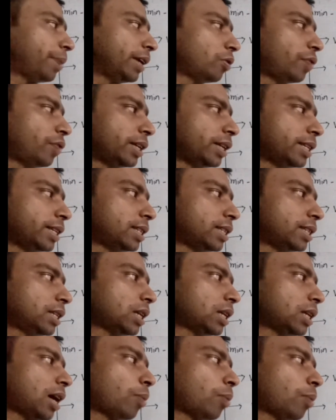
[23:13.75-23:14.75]
helps in
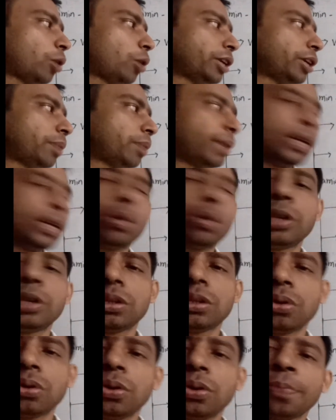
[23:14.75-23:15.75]
the energy
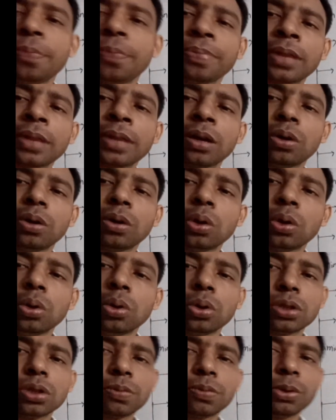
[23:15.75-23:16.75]
production. Of course,
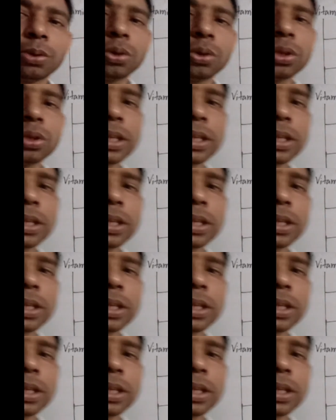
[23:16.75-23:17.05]
energy